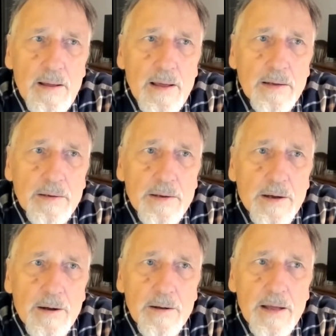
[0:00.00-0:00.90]

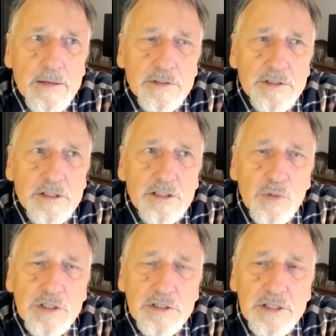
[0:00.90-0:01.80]
And since
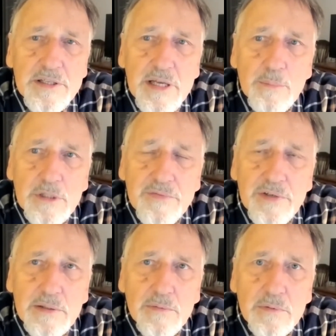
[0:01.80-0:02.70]
we see them
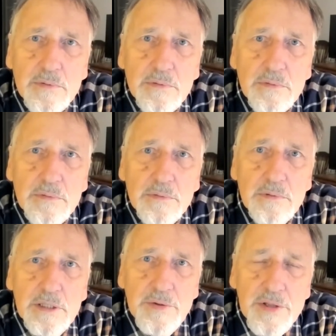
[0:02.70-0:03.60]
living
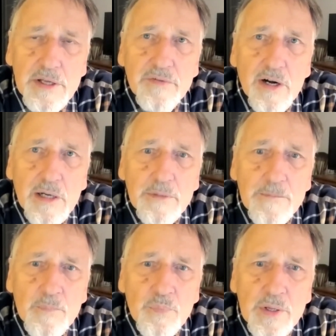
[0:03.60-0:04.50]
in the
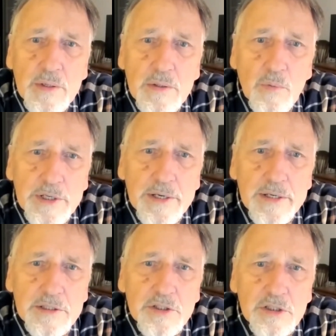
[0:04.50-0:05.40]
environment, we
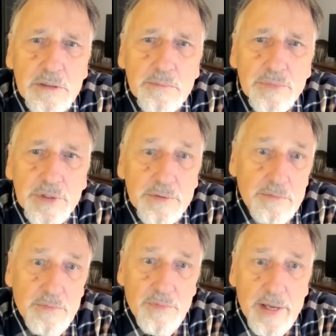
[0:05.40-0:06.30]
can assume that
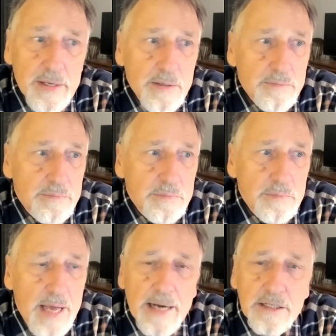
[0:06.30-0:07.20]
they
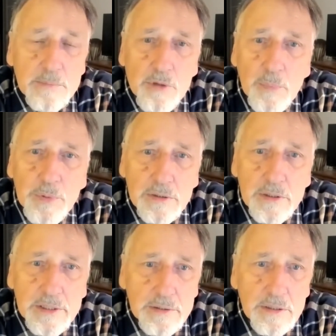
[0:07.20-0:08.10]
act
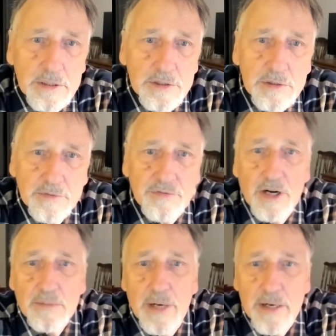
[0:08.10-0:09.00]
appropriately at least a
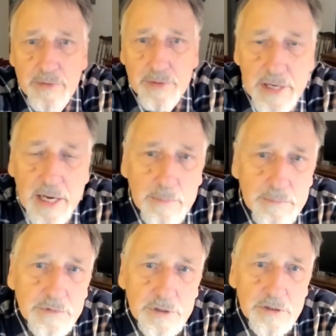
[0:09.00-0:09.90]
fair amount of the
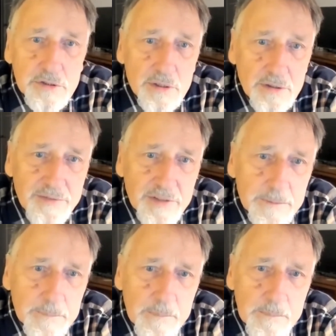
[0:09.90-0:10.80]
time since they're living.